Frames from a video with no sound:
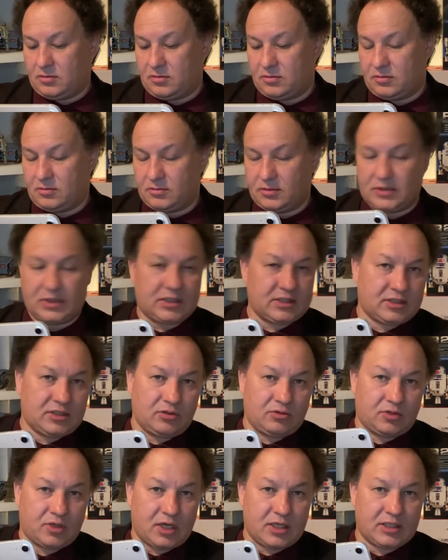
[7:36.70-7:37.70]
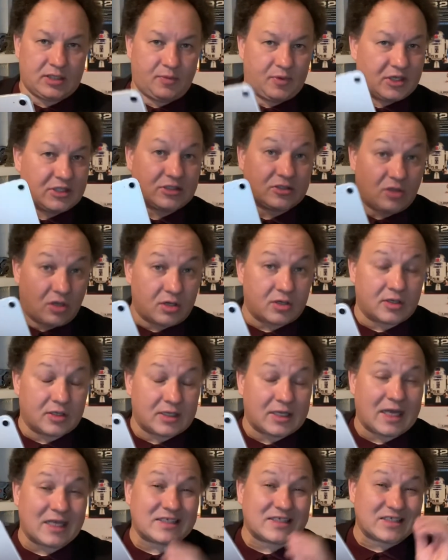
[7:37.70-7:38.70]
60 or 90, but it's not
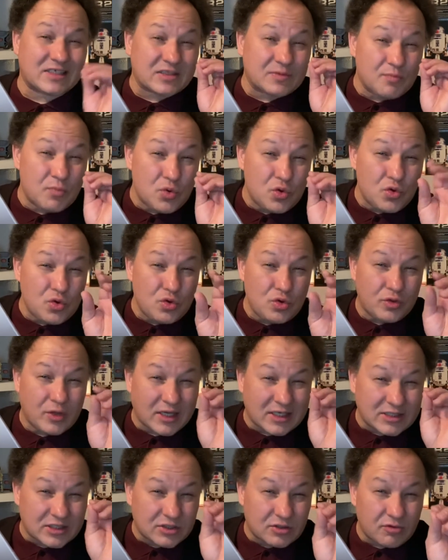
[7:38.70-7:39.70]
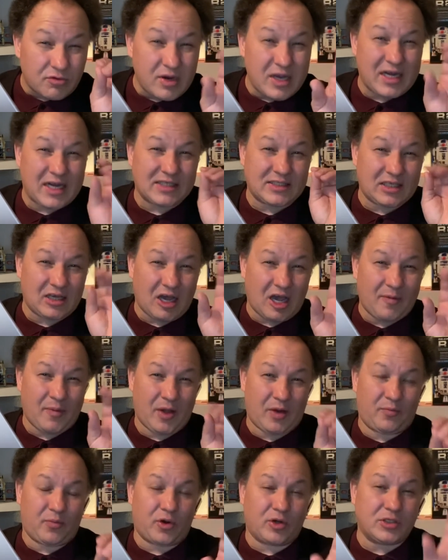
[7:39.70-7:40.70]
as smooth a screen as the iPad Pro.